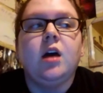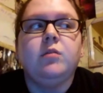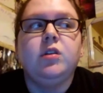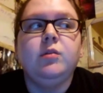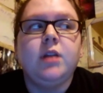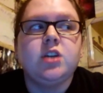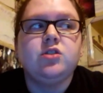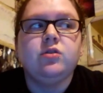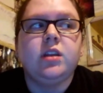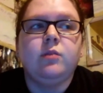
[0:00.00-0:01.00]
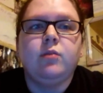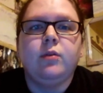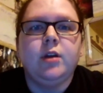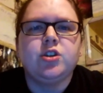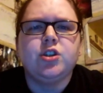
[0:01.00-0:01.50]
Supernatural season
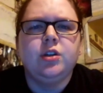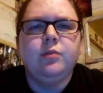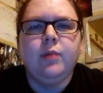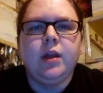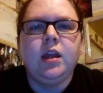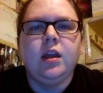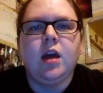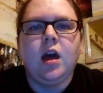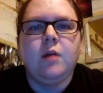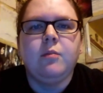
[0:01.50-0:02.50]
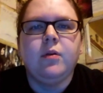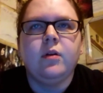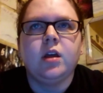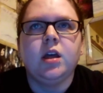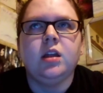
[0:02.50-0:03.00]
premiere should be up,
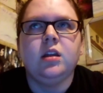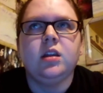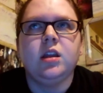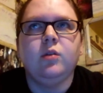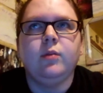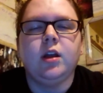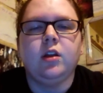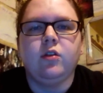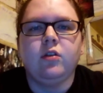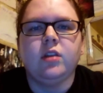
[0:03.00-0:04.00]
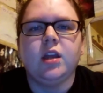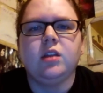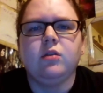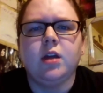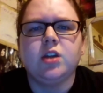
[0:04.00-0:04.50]
because it'll be on a Thursday,
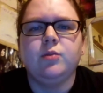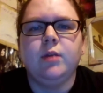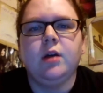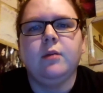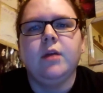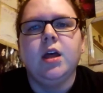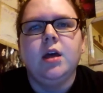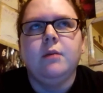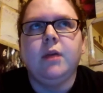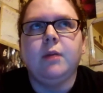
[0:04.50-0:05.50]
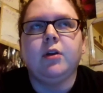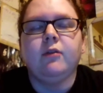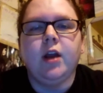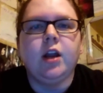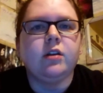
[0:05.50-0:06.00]
so that should be up on a
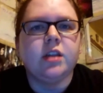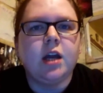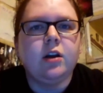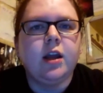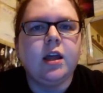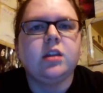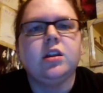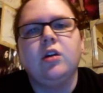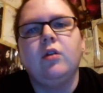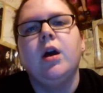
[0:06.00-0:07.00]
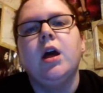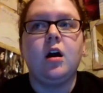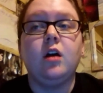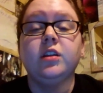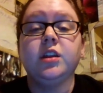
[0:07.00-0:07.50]
Friday or Saturday. So
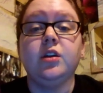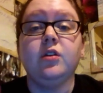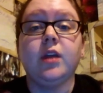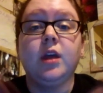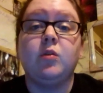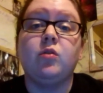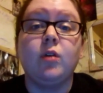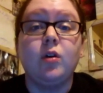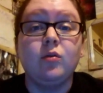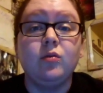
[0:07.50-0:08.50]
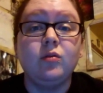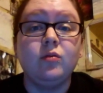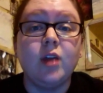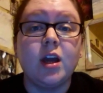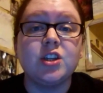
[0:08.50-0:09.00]
also Game of Thrones
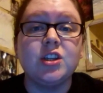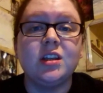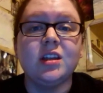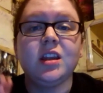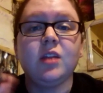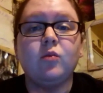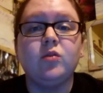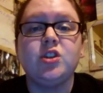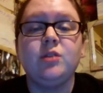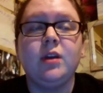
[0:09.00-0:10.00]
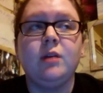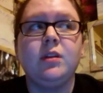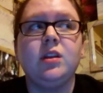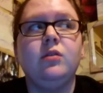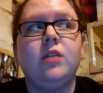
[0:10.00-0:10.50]
reactions should be coming
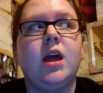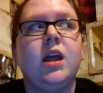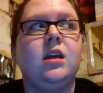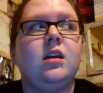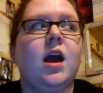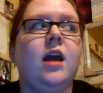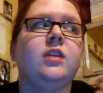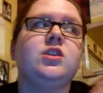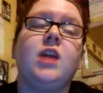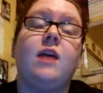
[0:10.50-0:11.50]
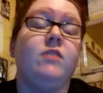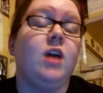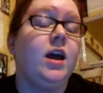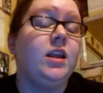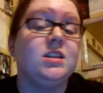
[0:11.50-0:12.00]
soon. I just have
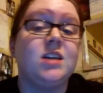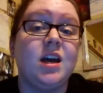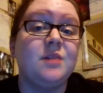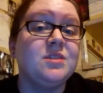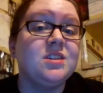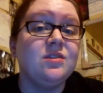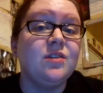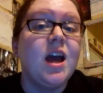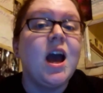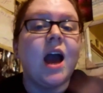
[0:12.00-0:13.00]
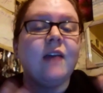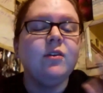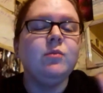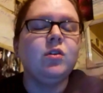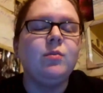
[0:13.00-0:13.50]
not had the time to. I
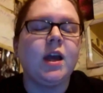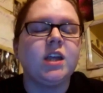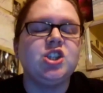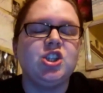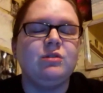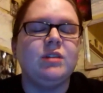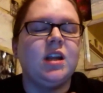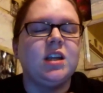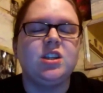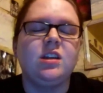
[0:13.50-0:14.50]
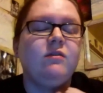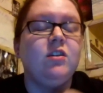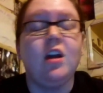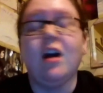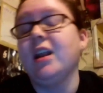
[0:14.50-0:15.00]
filmed those back in June, and I just have
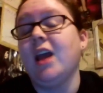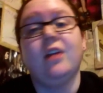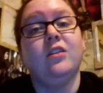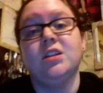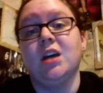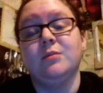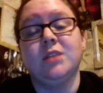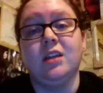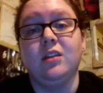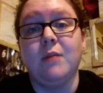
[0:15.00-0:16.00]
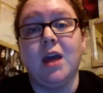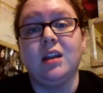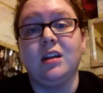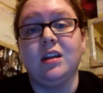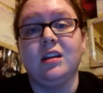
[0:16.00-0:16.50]
not had the time to get them
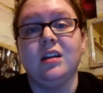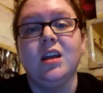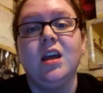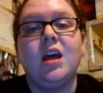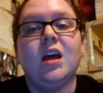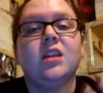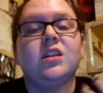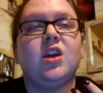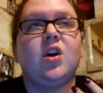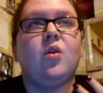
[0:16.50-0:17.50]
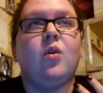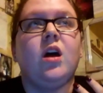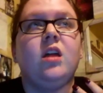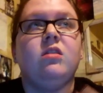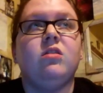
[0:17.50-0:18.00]
edited. So
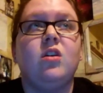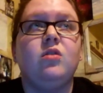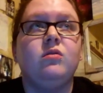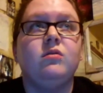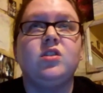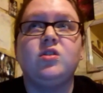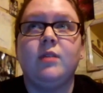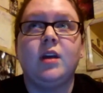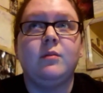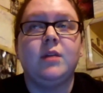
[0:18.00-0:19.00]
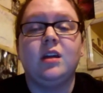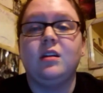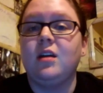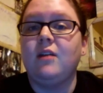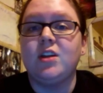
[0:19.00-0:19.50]
those should be
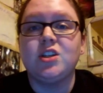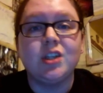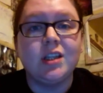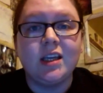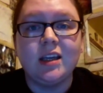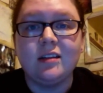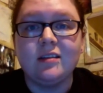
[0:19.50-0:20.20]
coming eventually.